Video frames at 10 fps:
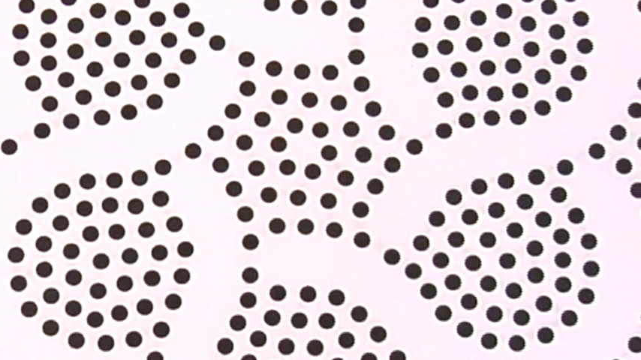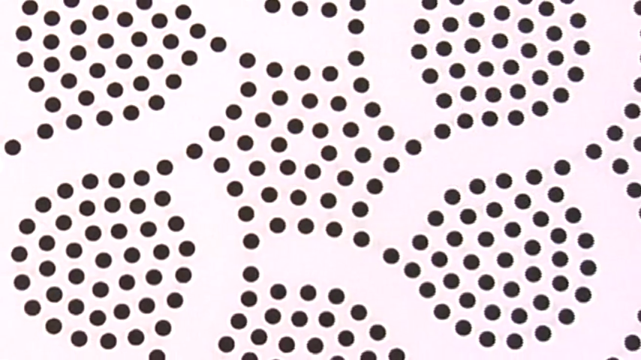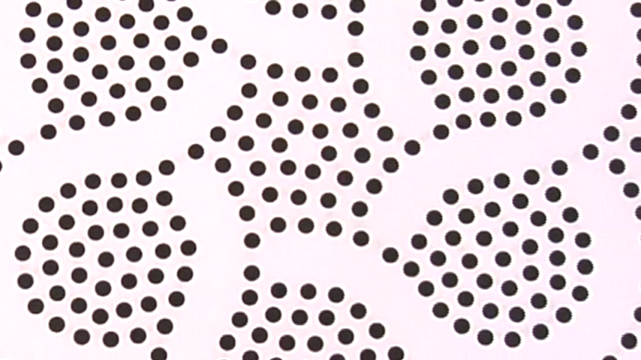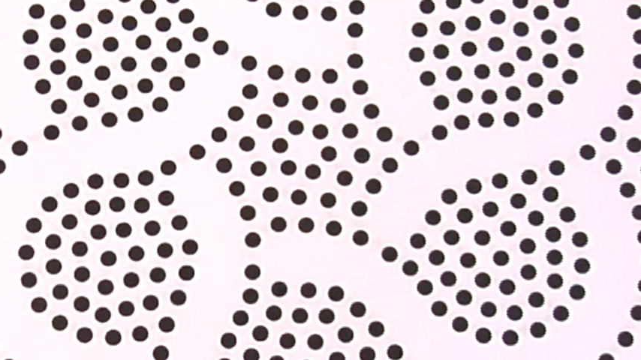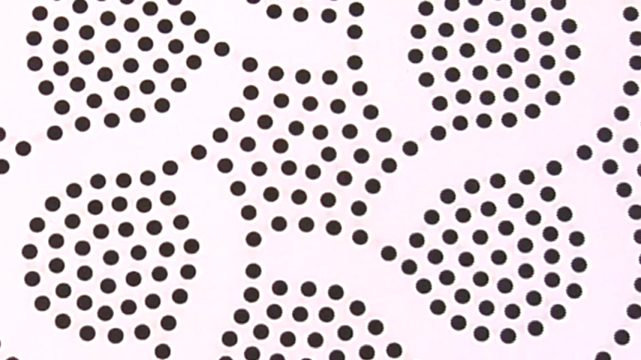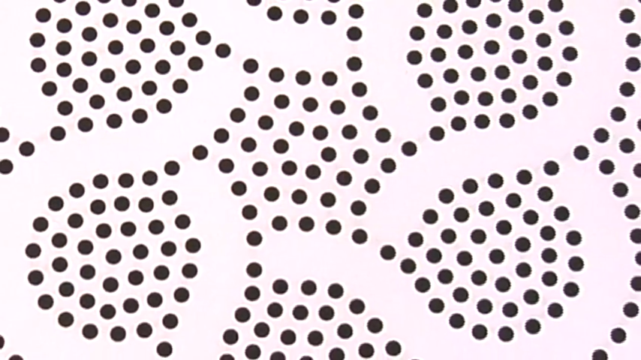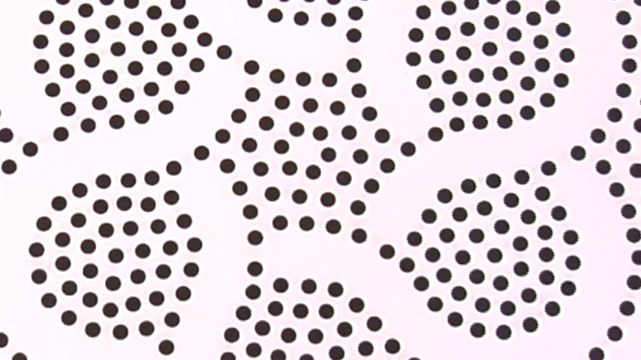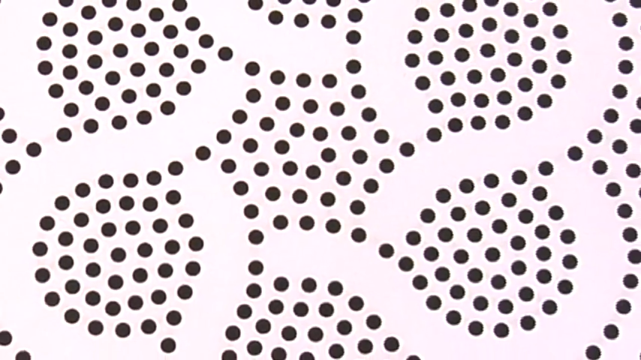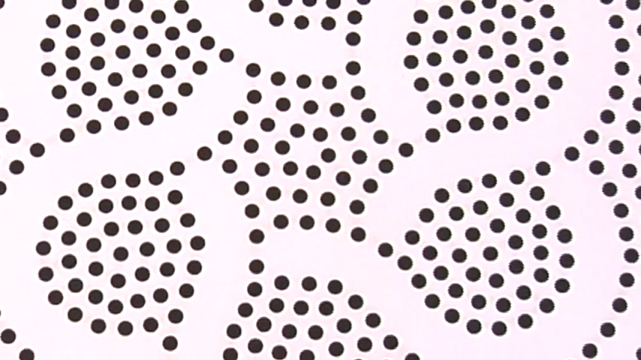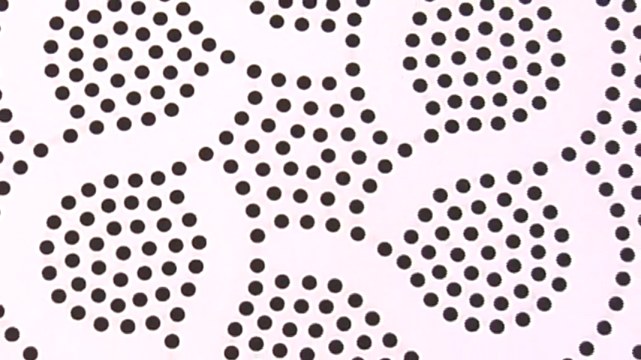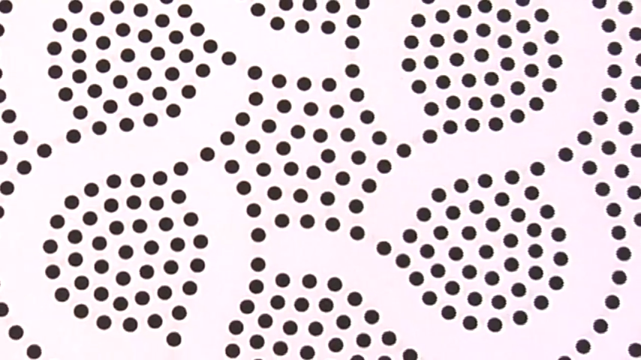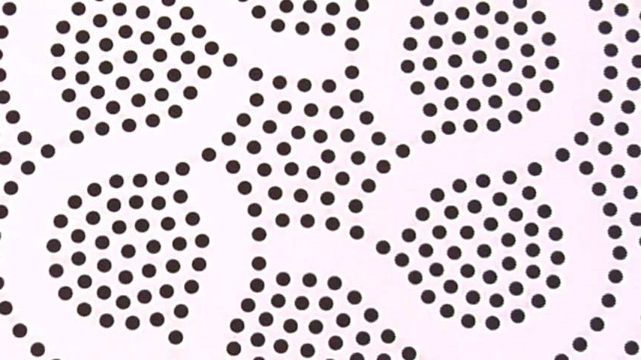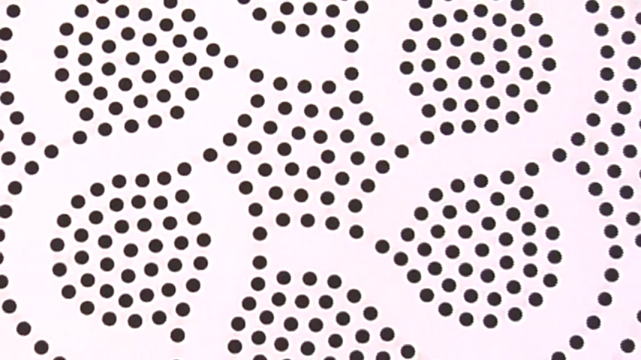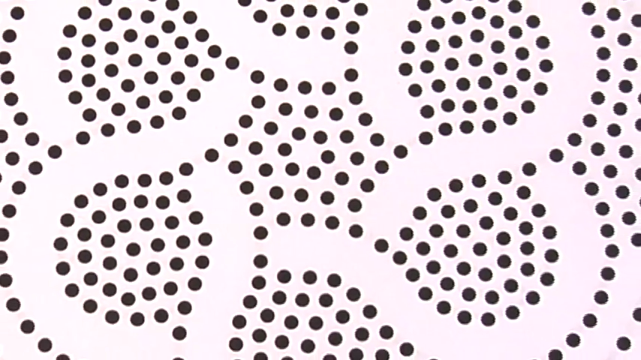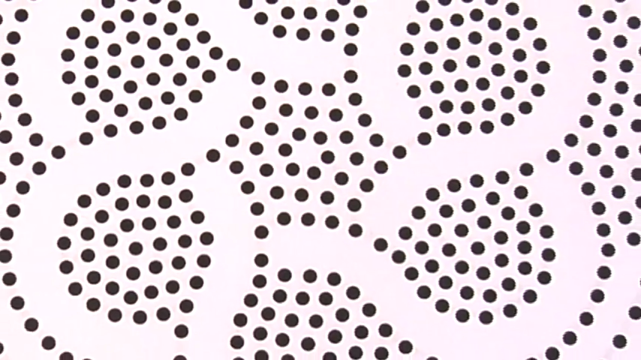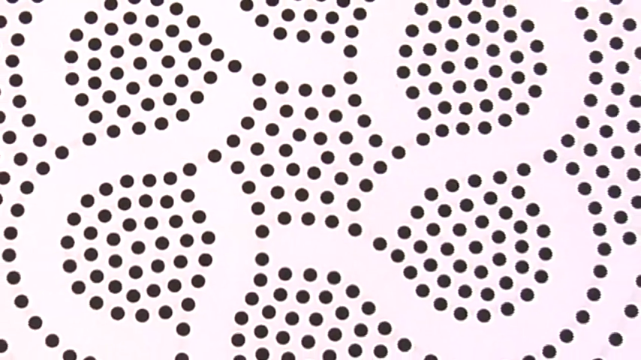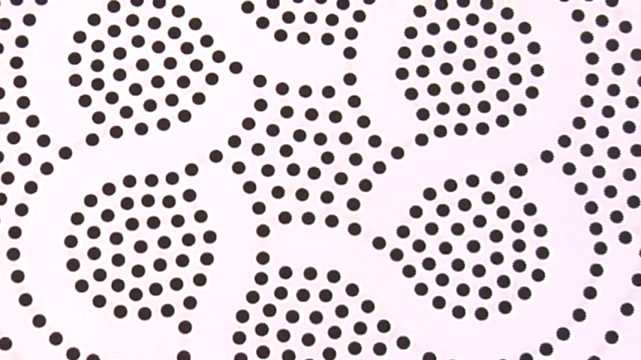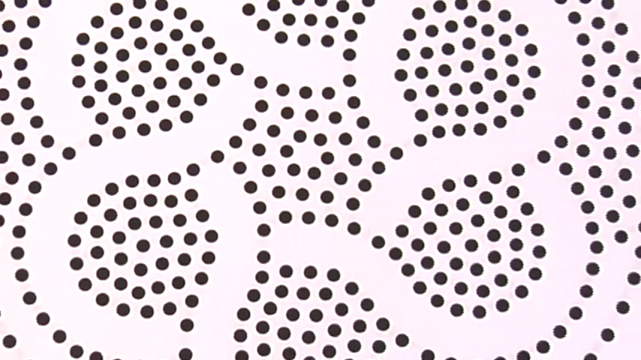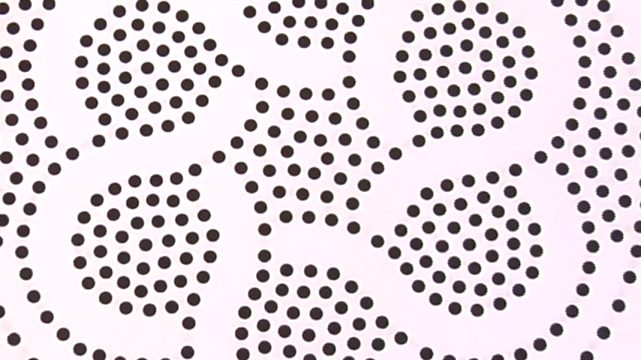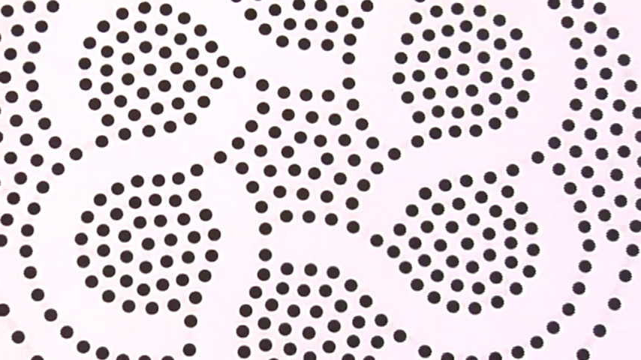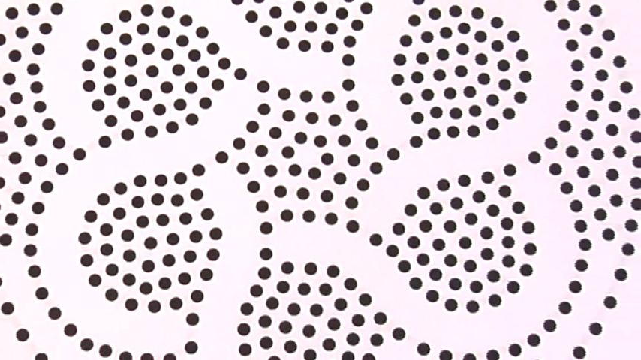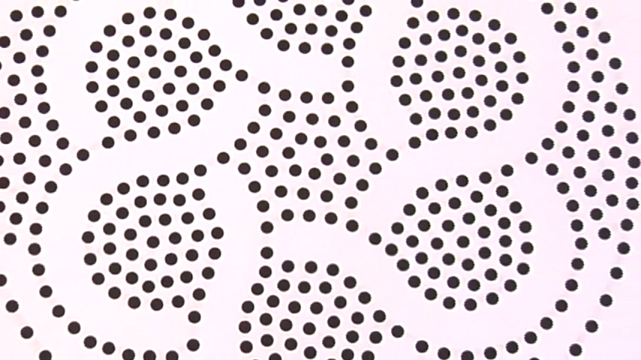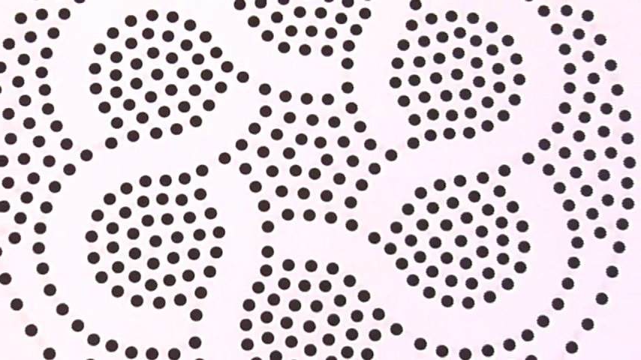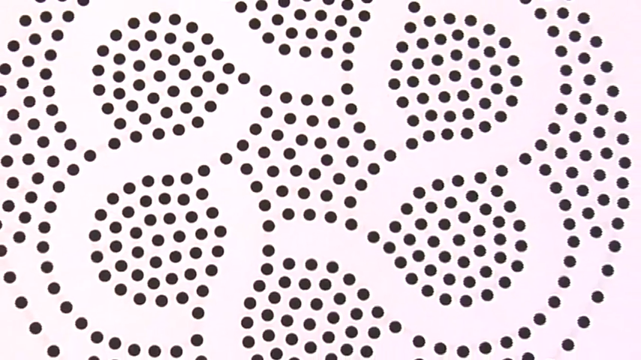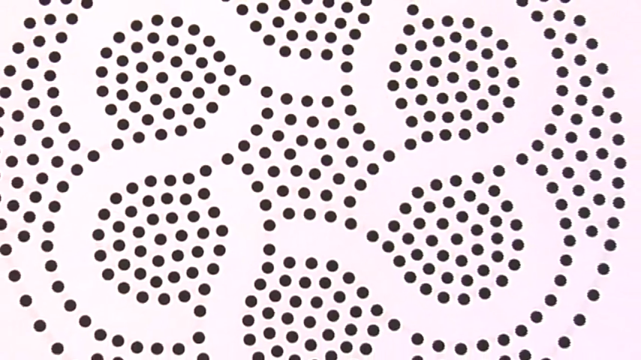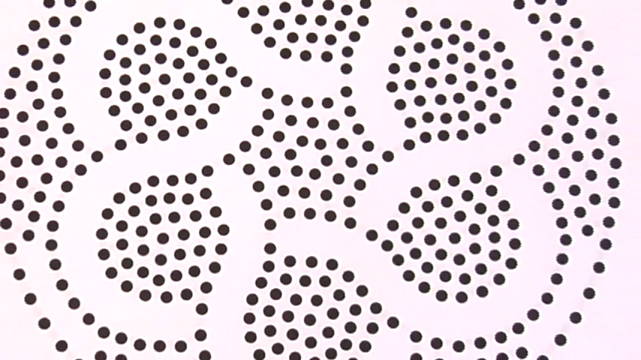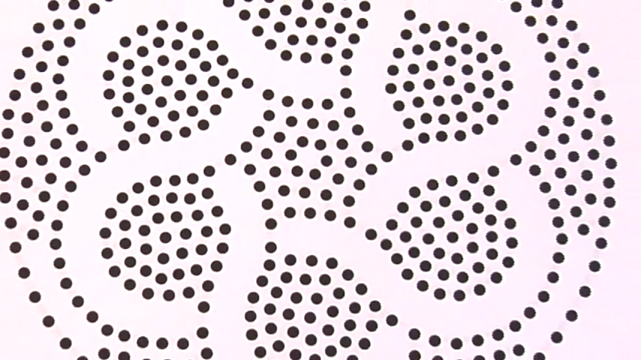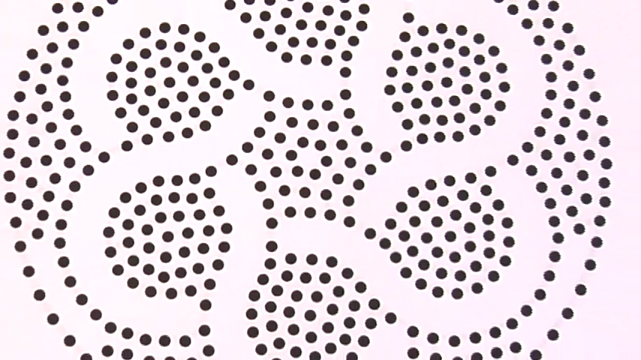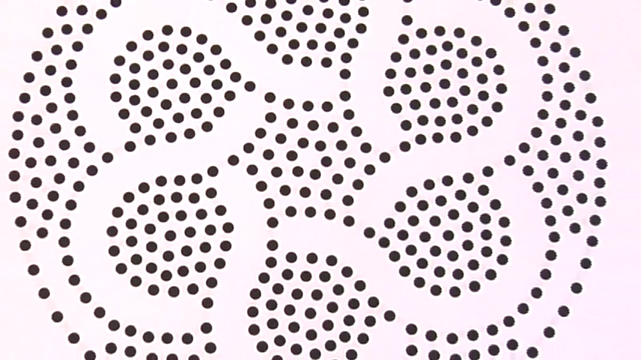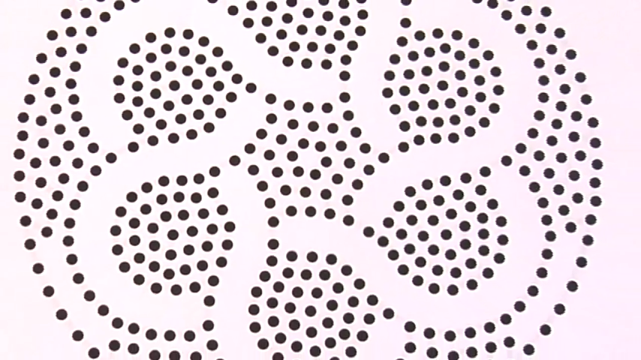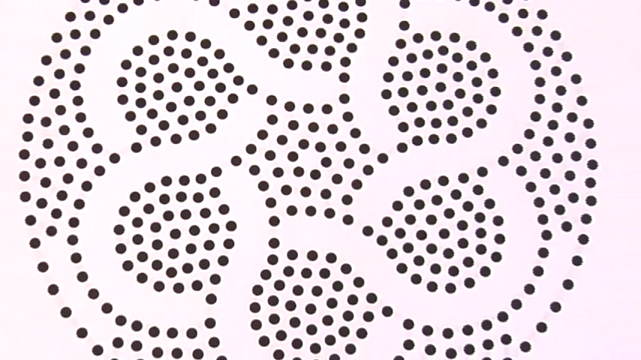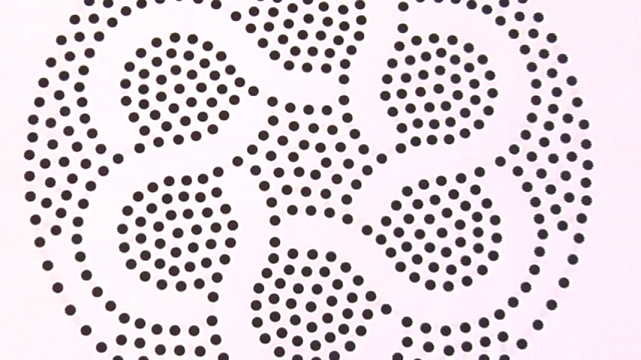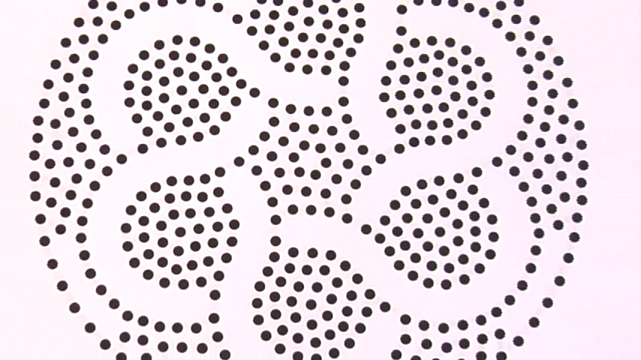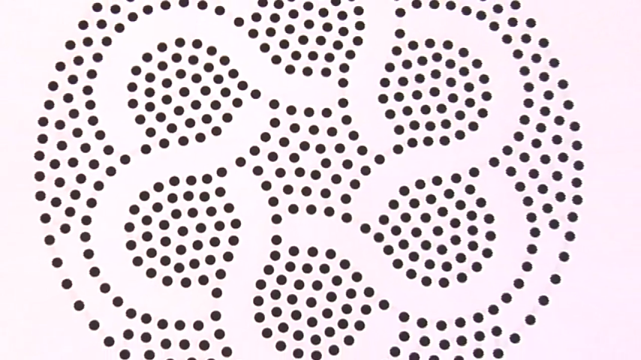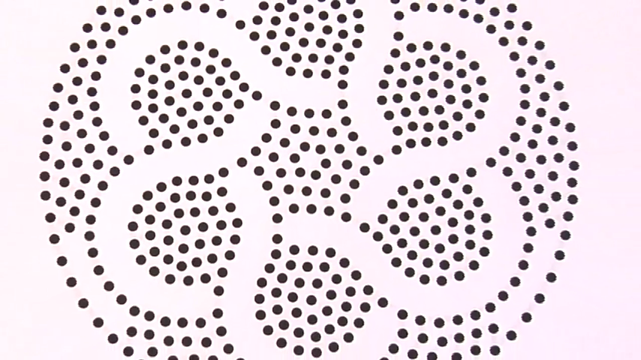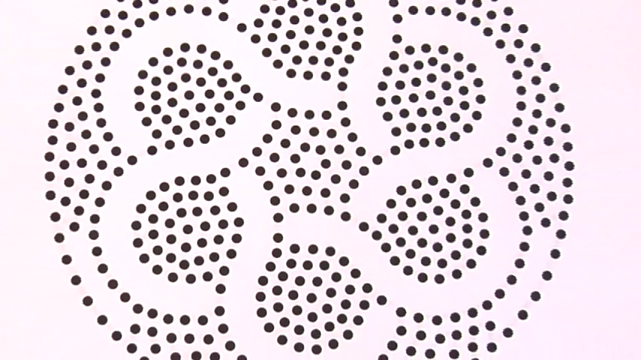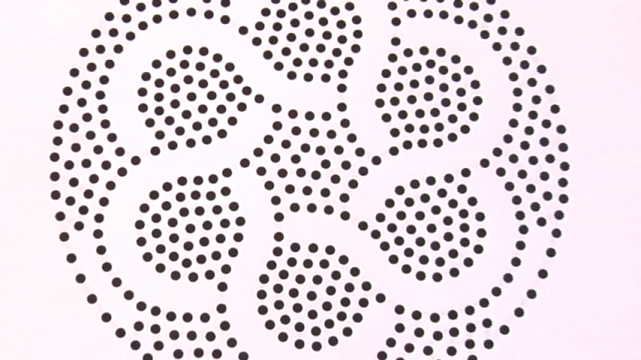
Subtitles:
No face is visible, so there are no lips to read.